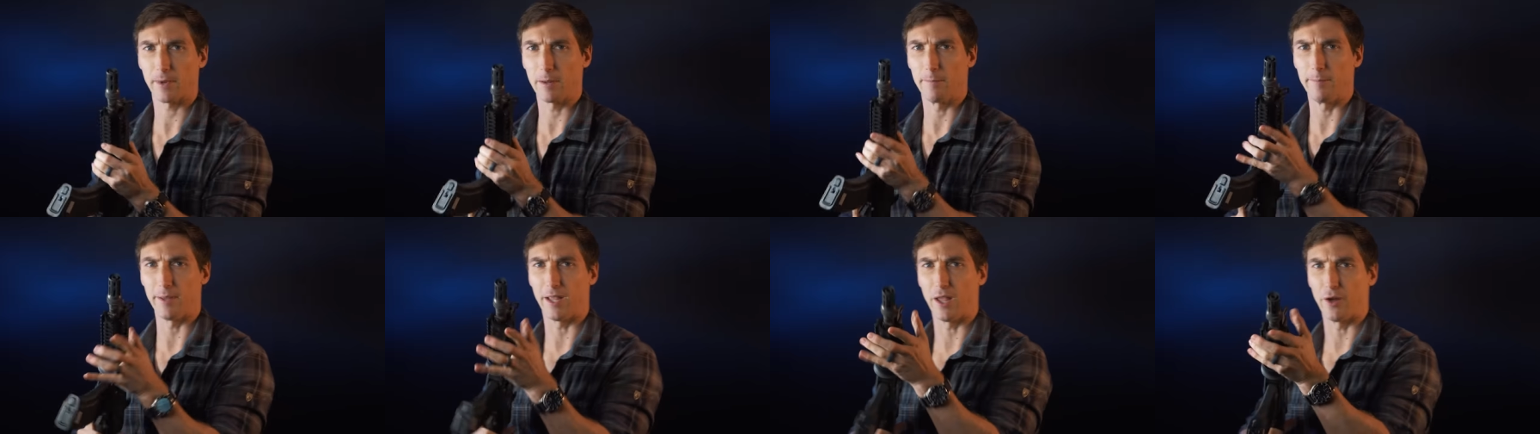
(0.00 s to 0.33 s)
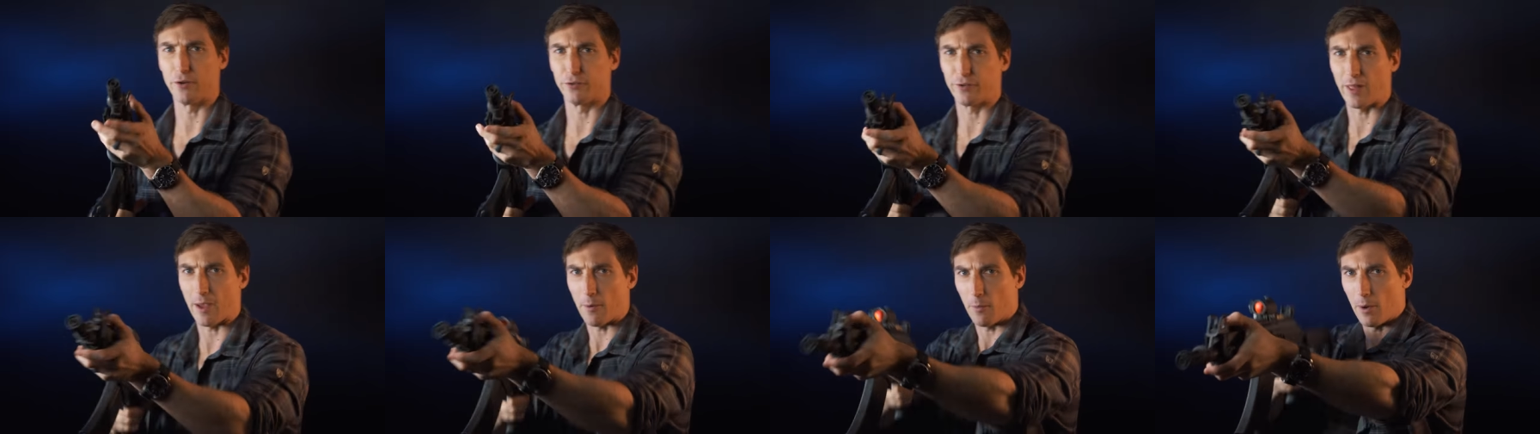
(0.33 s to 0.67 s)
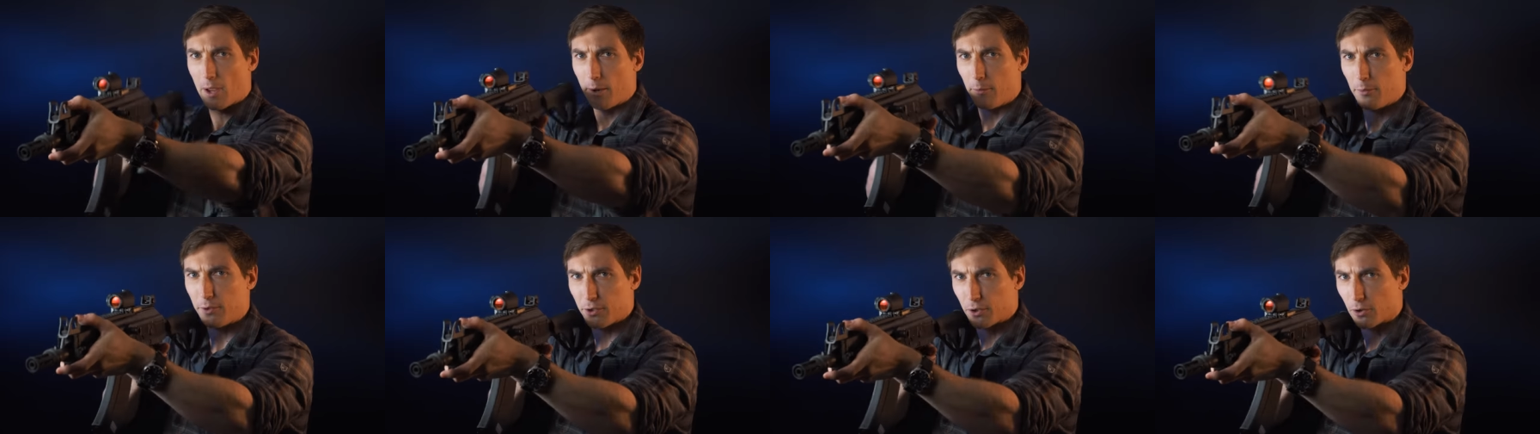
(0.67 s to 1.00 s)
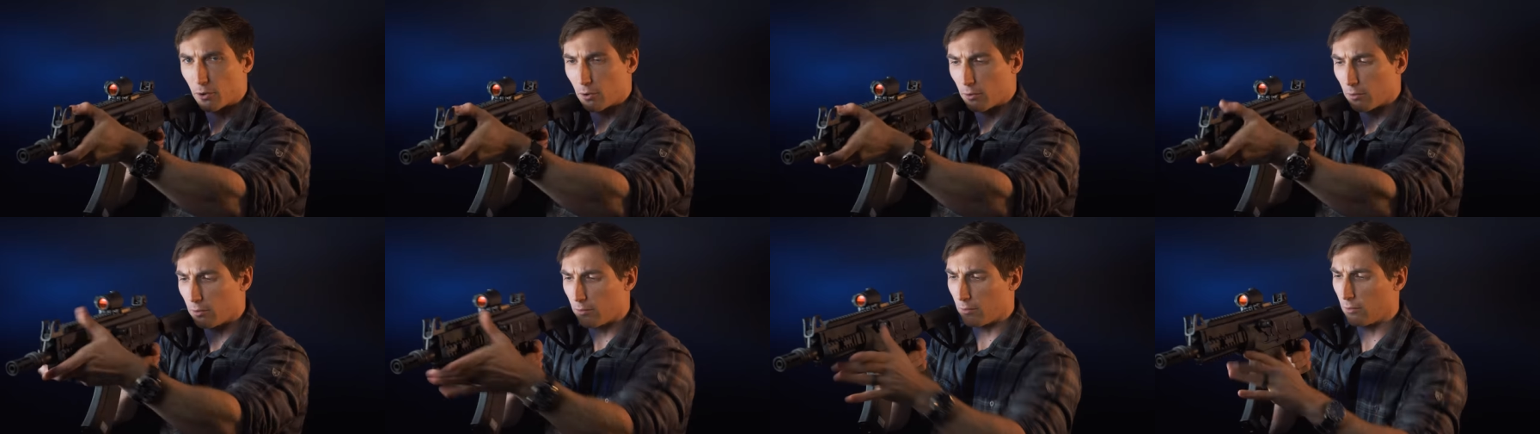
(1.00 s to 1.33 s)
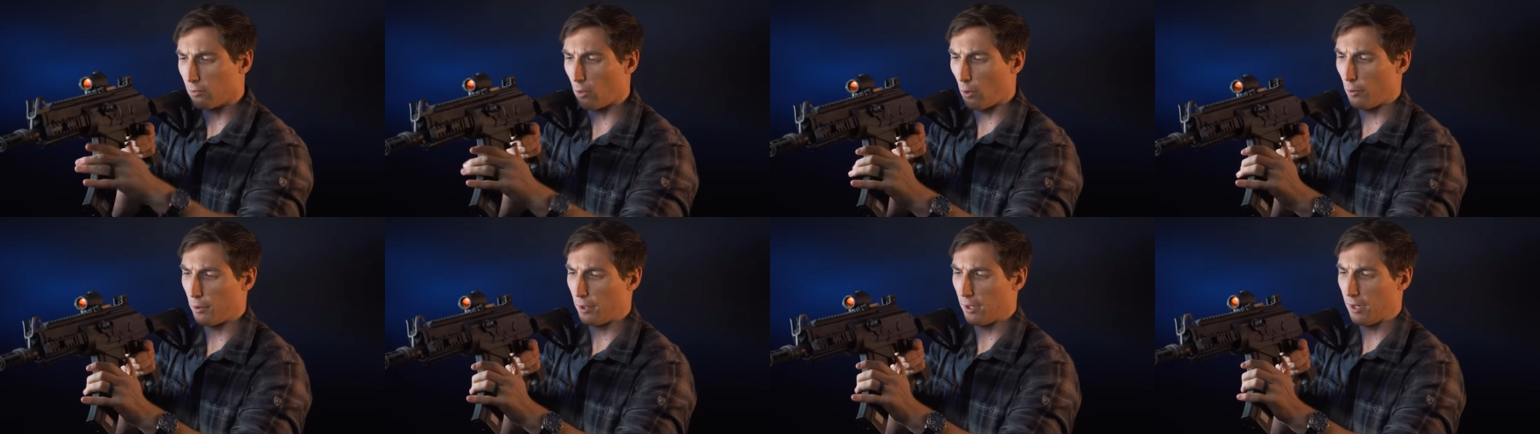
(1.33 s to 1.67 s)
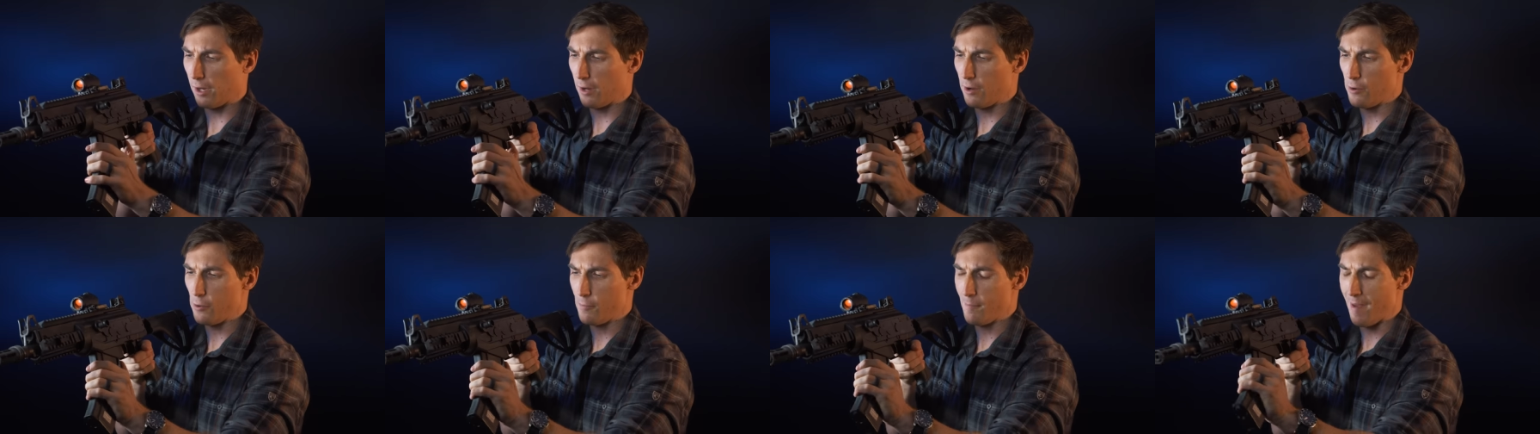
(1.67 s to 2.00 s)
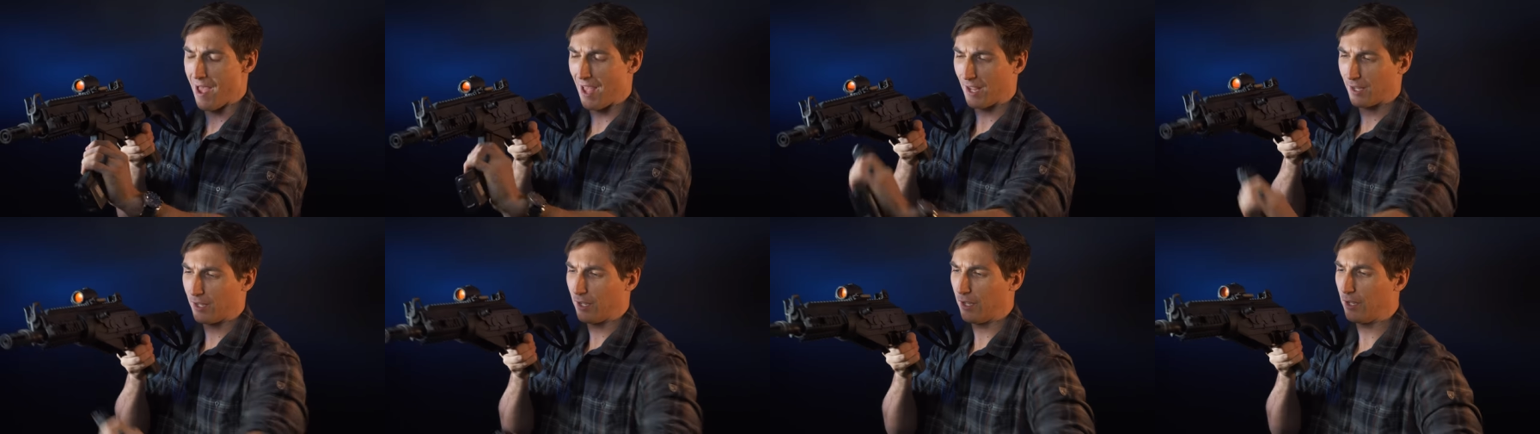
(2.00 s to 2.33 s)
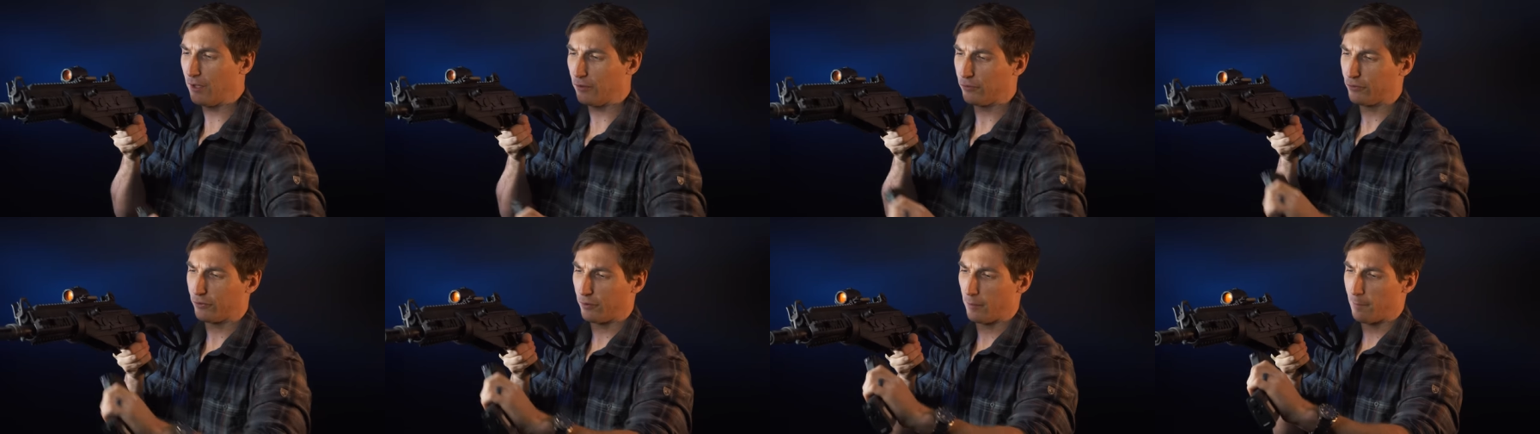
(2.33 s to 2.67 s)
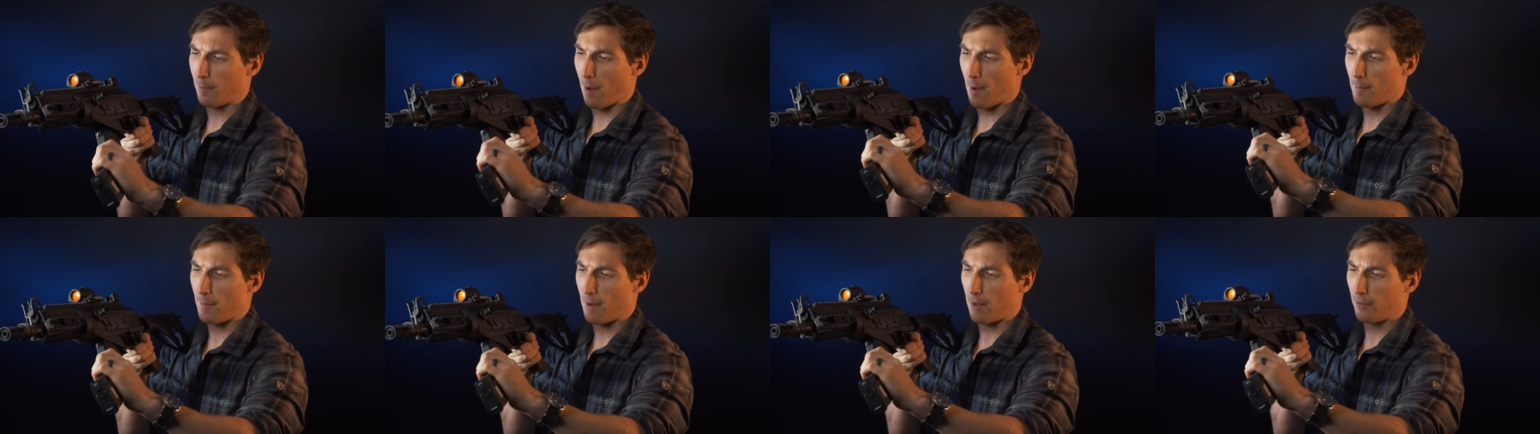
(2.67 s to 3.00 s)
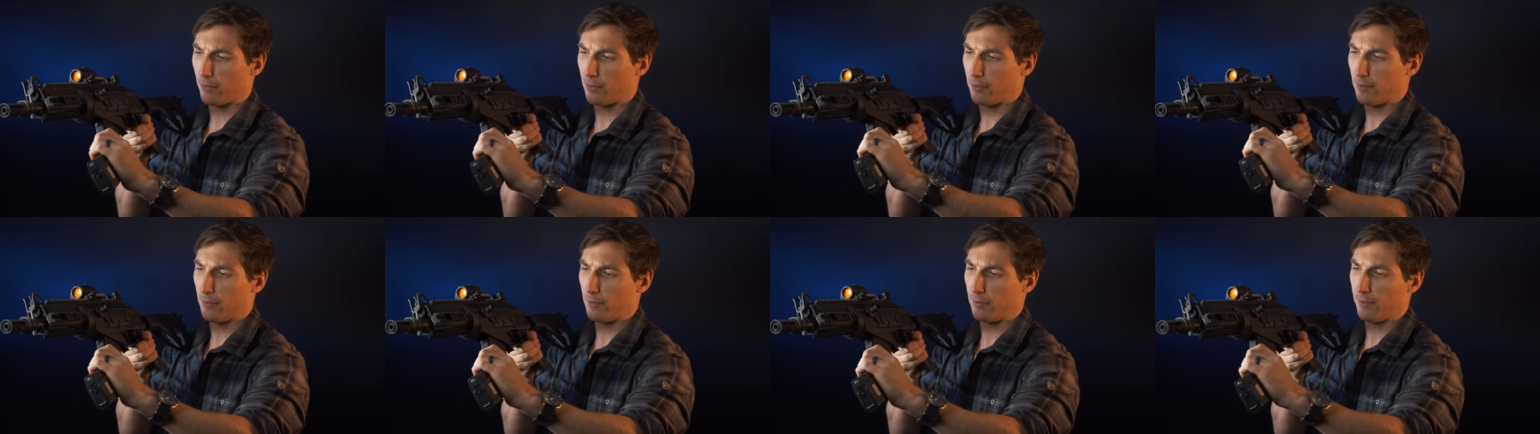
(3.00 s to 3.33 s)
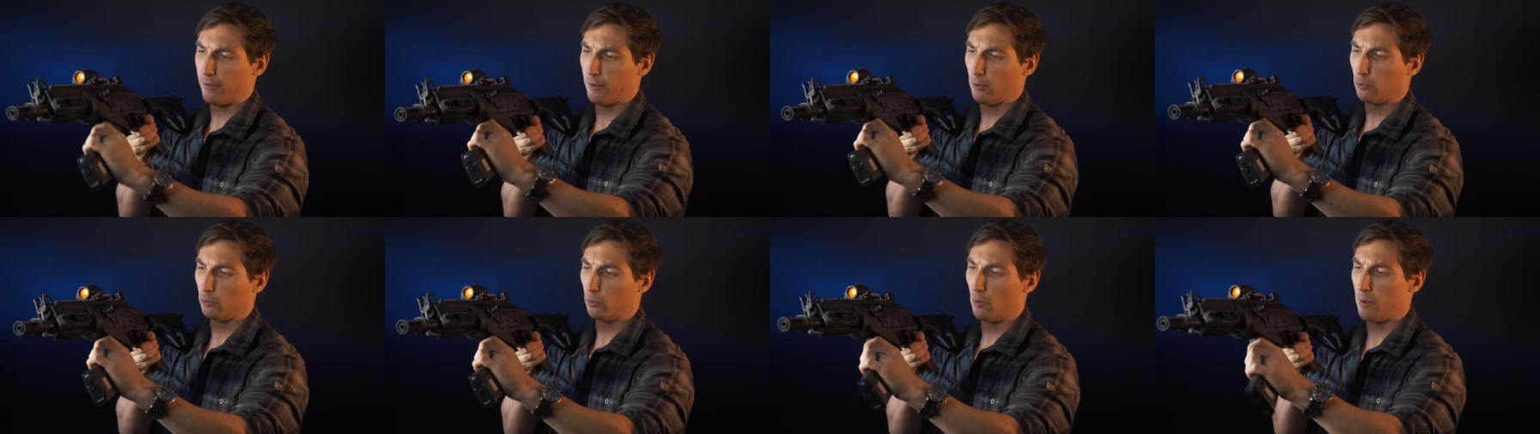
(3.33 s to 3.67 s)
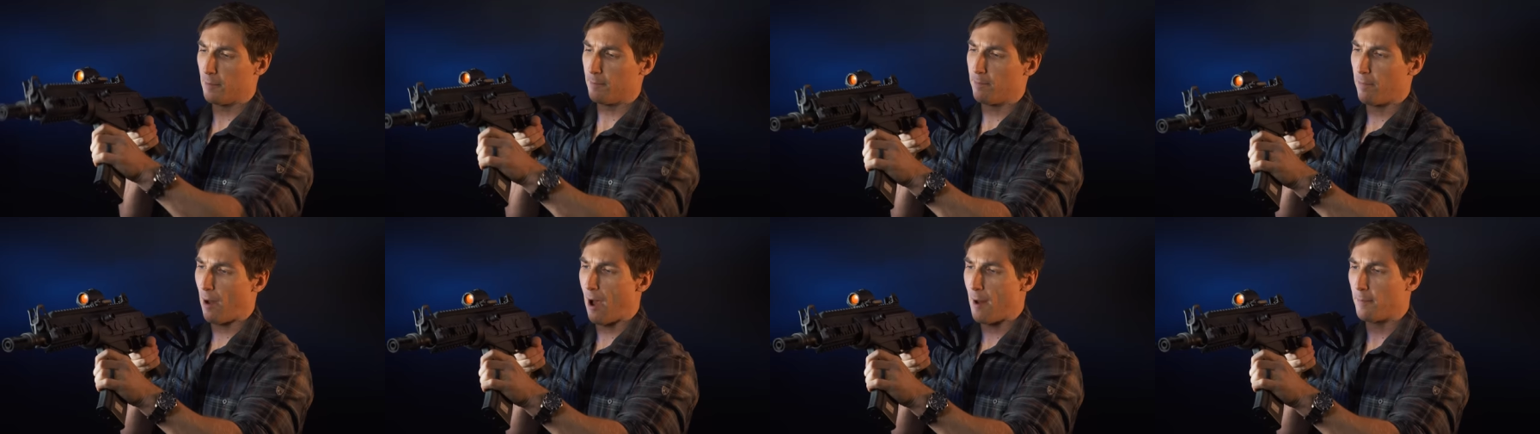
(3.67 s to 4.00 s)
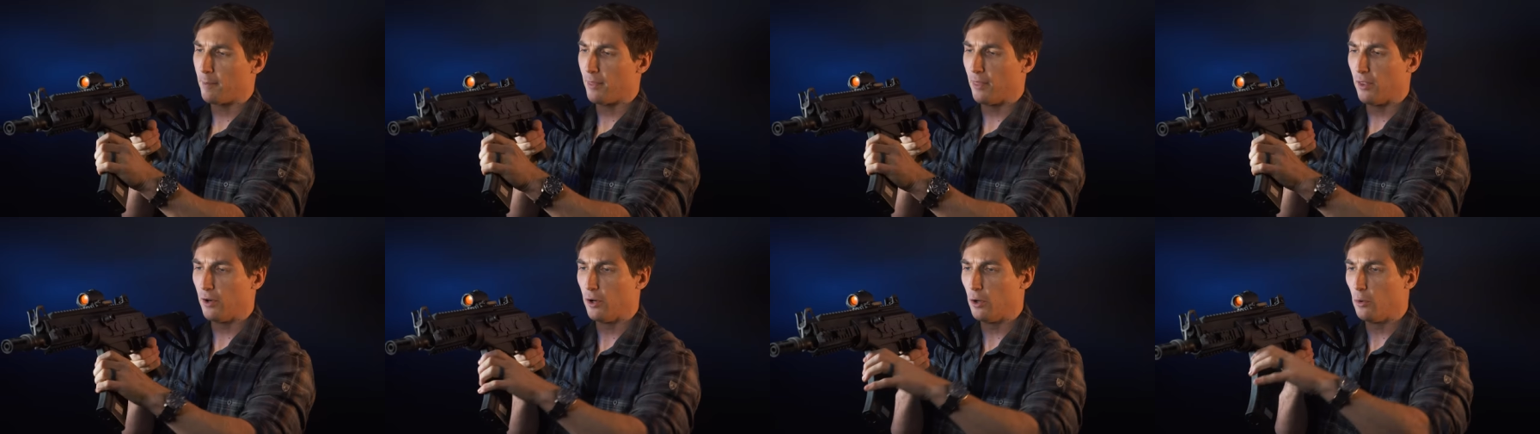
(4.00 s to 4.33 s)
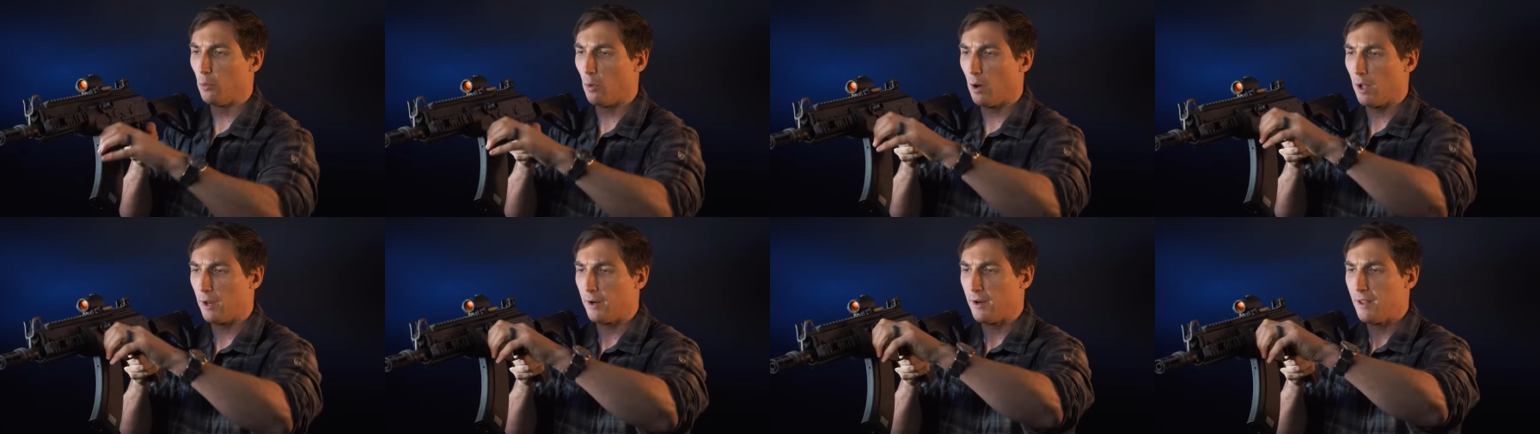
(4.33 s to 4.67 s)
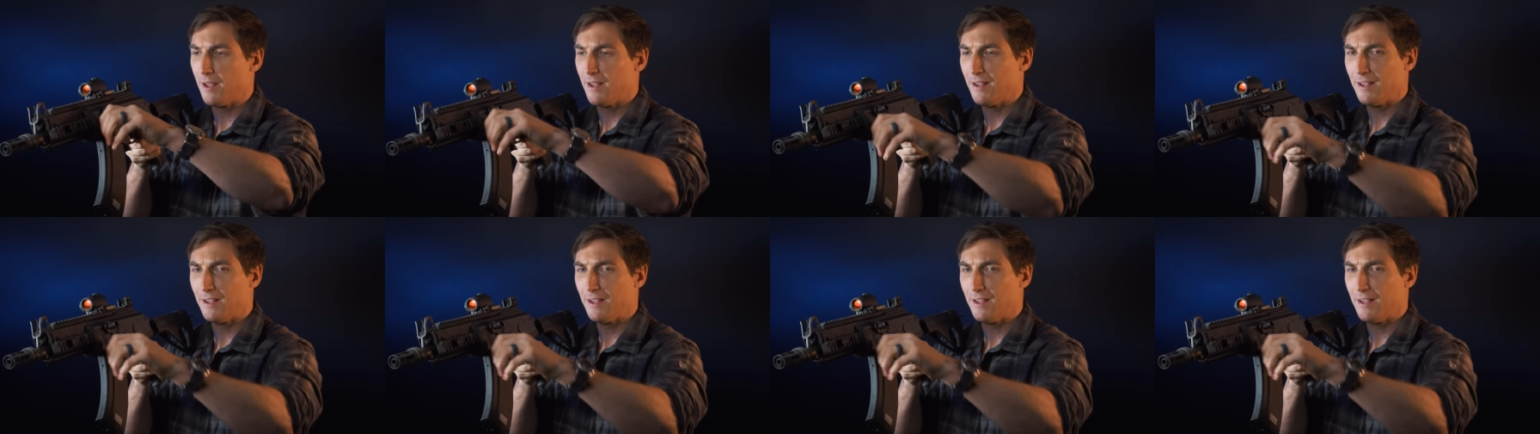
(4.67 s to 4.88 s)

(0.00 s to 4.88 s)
because that way when you're loading a new mag in, so you pop out the old one, pop in the new one,